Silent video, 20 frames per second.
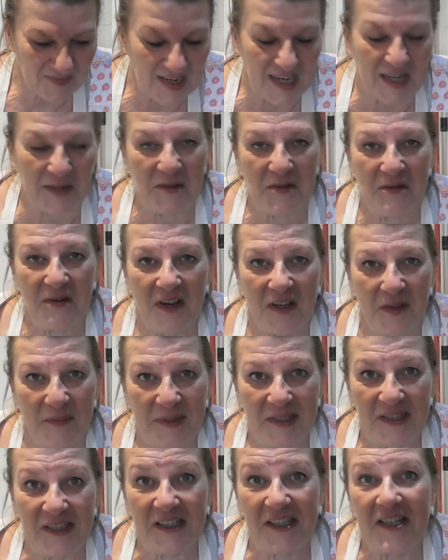I would rather
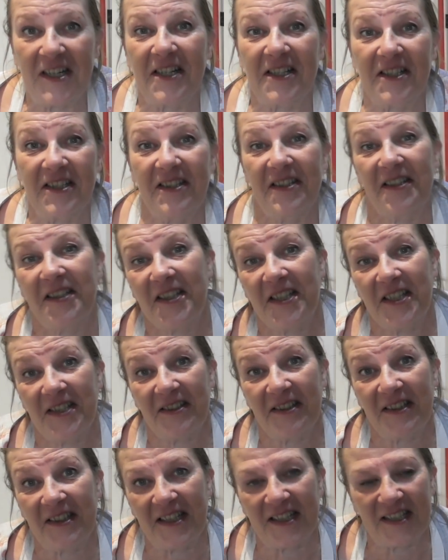be in the garden than
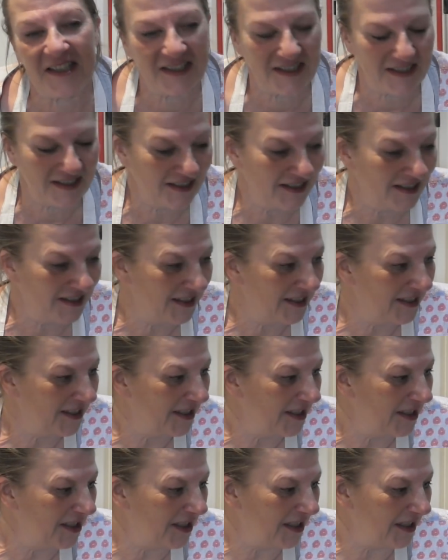doing this.
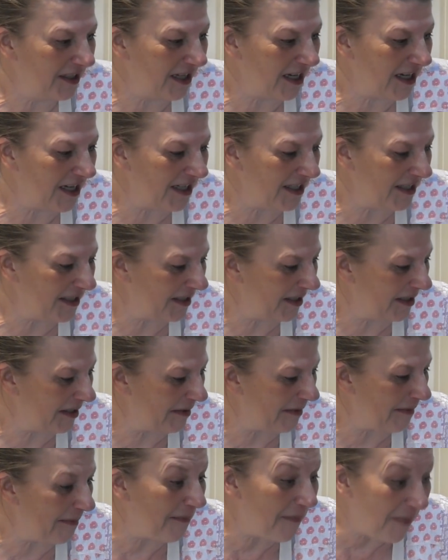
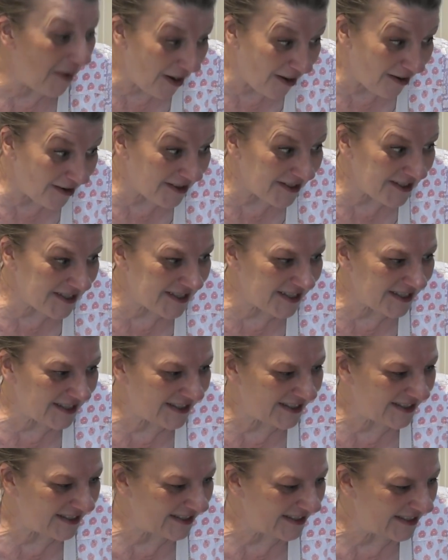But
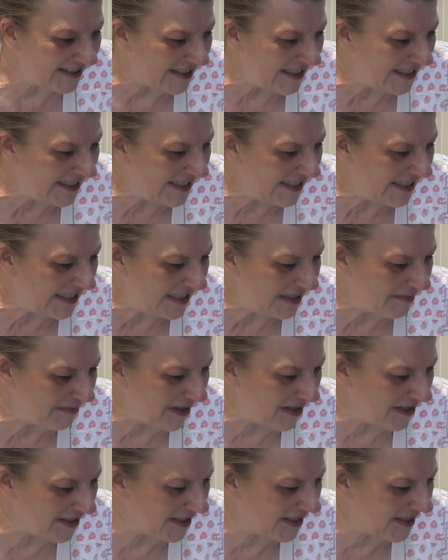needs
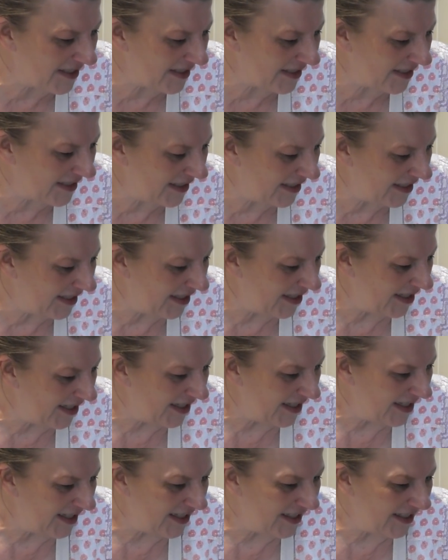must.
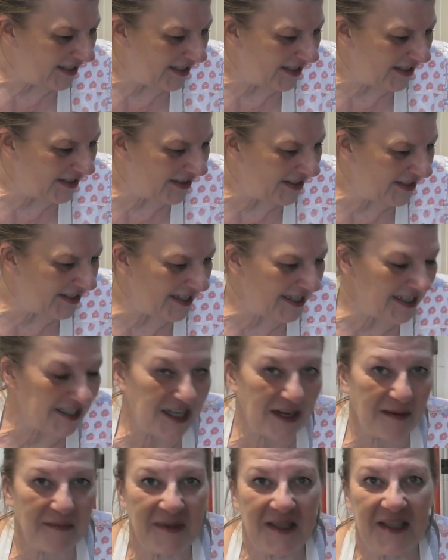The day I
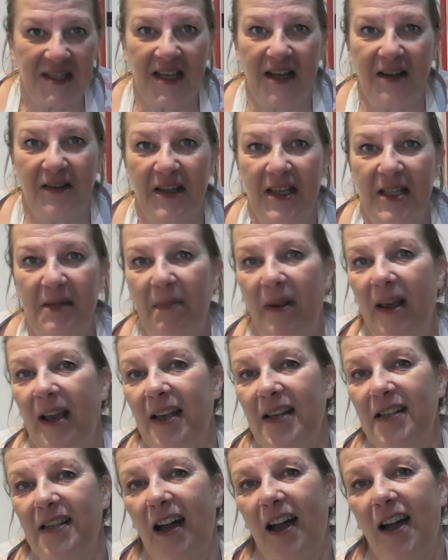come to sell this
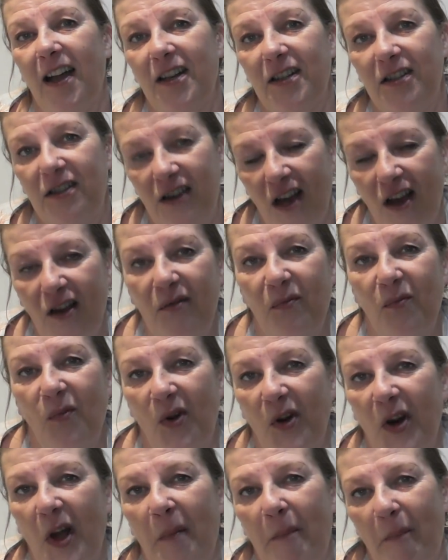place, I don't
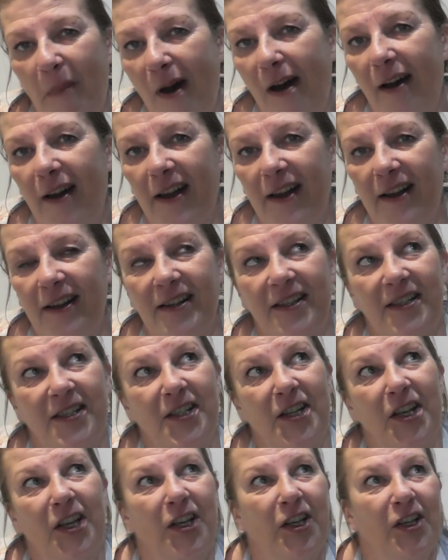want a buyer
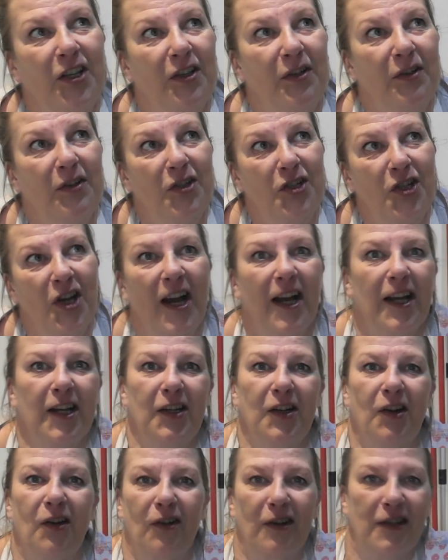to try
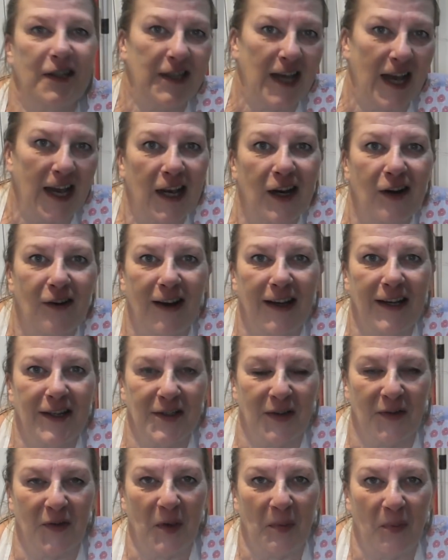and knock 10 grand
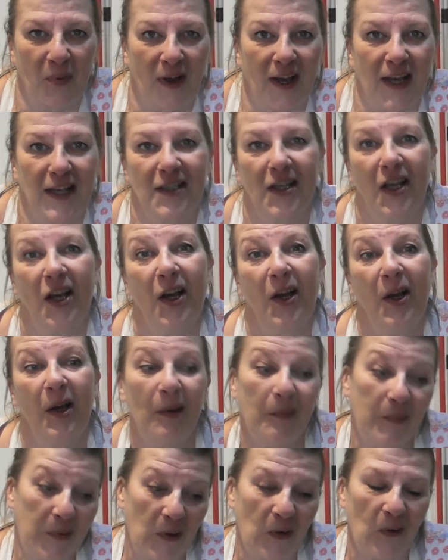off the price
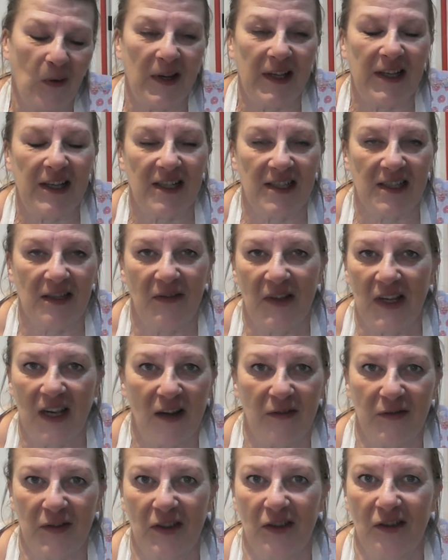purely because of the
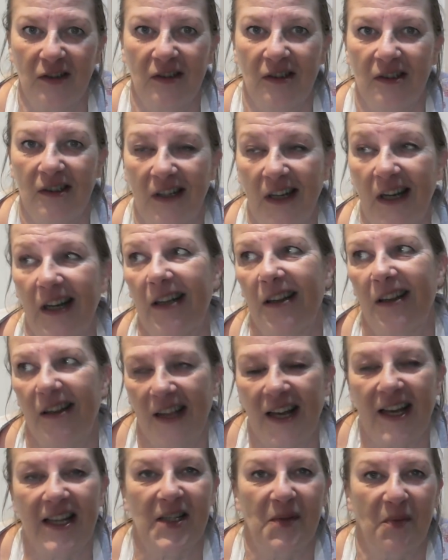oven. And
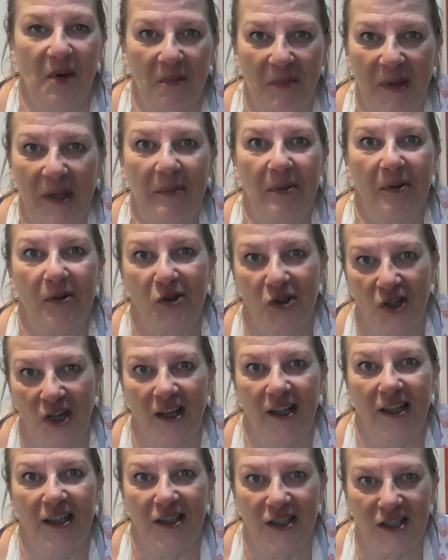that's what people
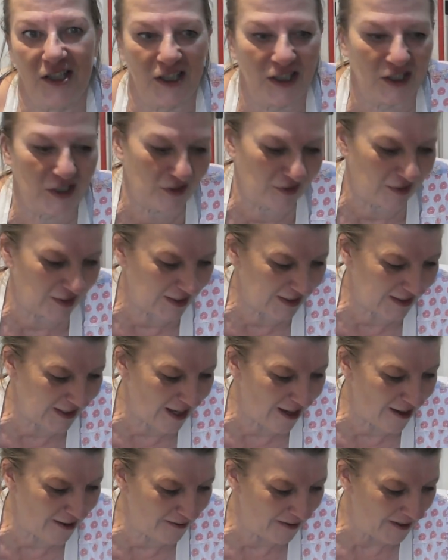try and do.
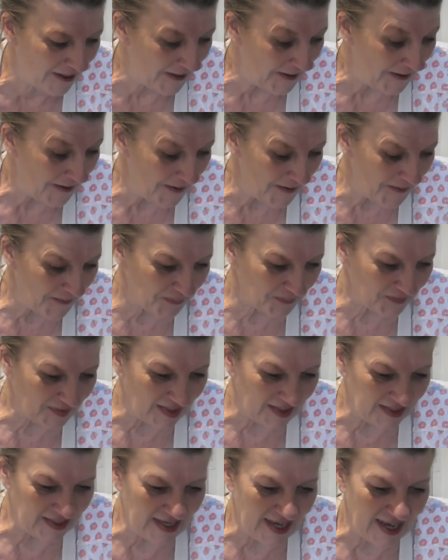So,
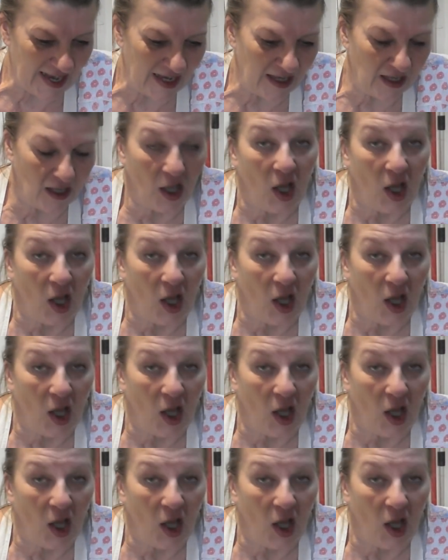yeah.